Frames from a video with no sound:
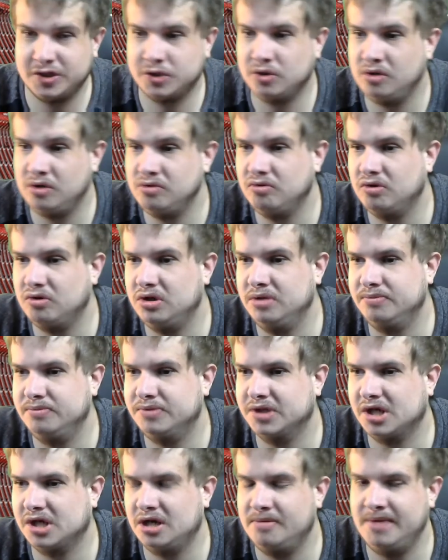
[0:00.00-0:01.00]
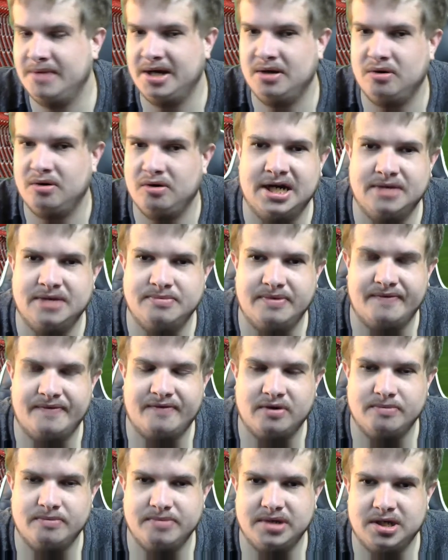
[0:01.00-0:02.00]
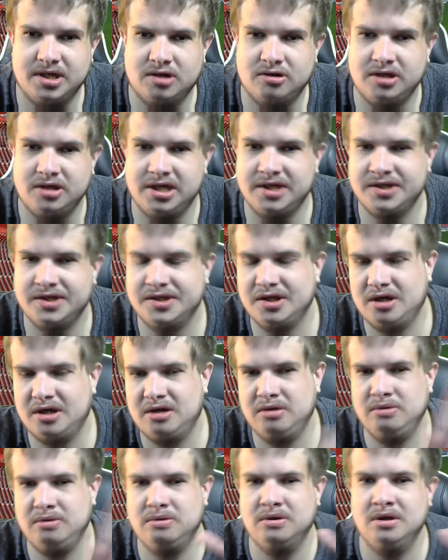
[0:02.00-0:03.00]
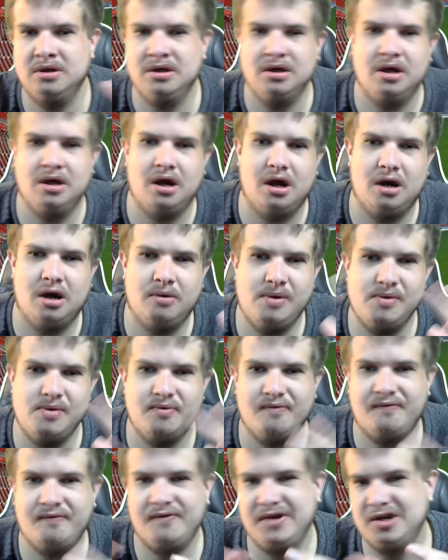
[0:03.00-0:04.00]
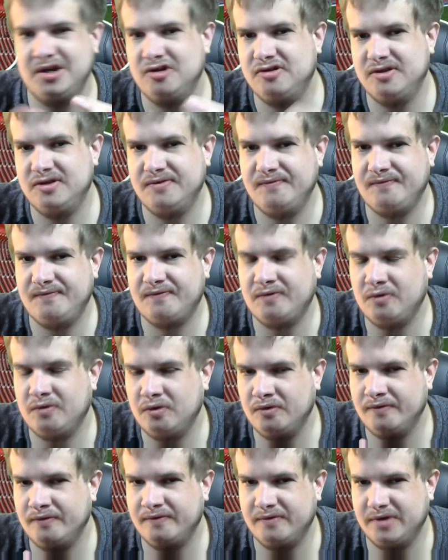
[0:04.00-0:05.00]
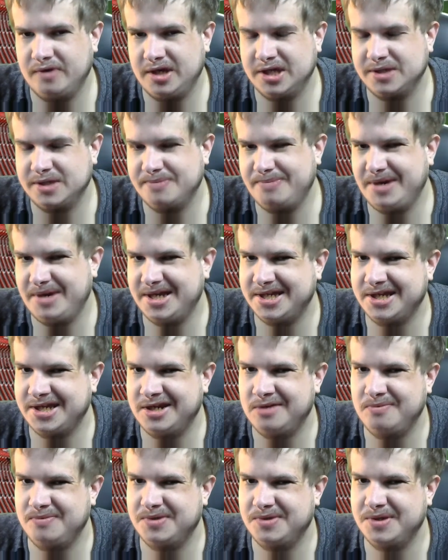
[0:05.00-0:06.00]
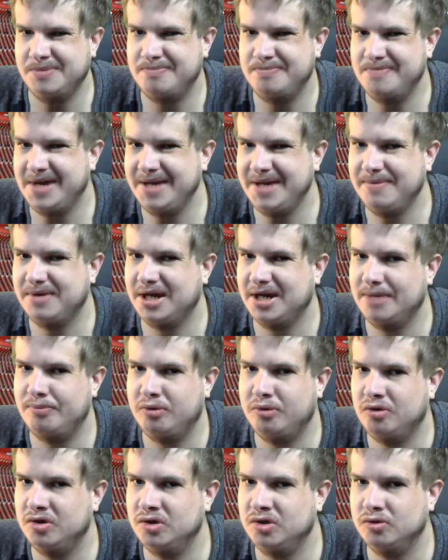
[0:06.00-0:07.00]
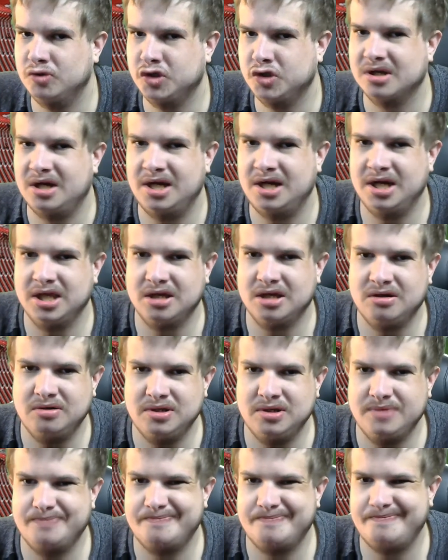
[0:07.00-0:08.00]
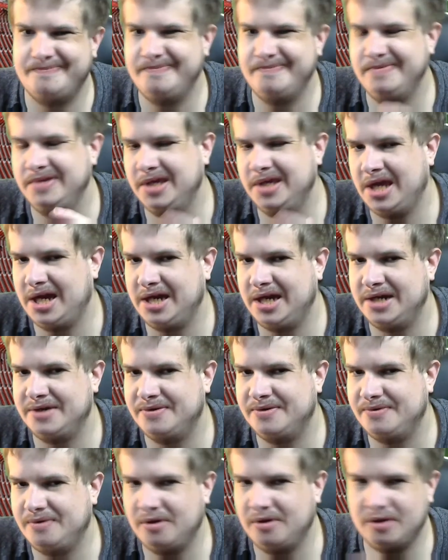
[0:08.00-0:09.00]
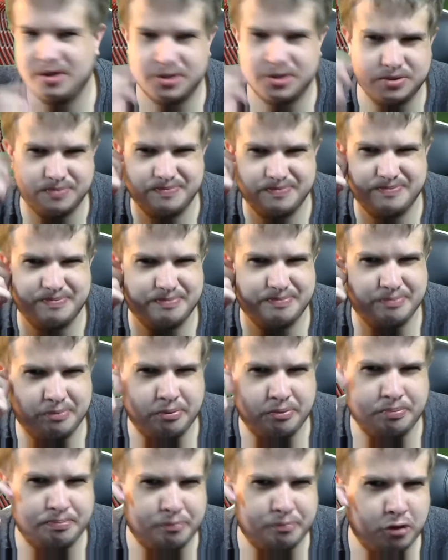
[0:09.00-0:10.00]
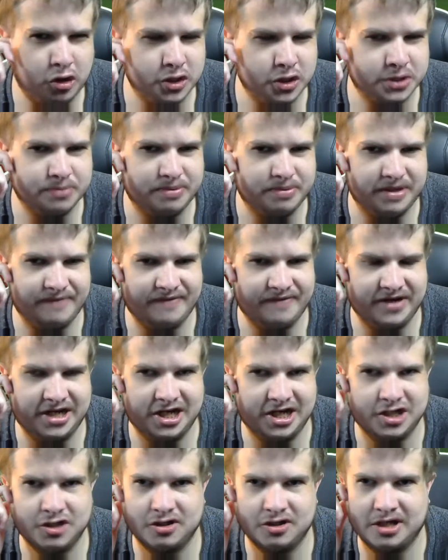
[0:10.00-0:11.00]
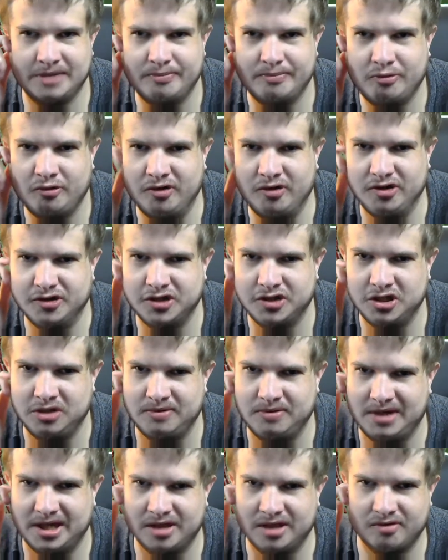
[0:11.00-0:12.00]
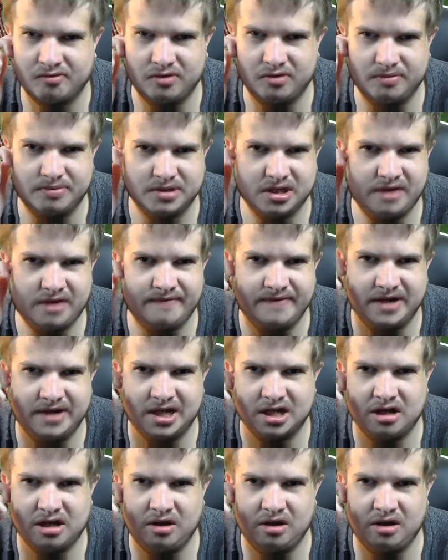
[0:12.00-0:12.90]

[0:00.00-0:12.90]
group to come out of, if I'm being honest. So I went with Finland in fourth, expecting them to maybe get a point or two. The only, yeah, I possibly think they should get point or two out of the group. I don't think they go home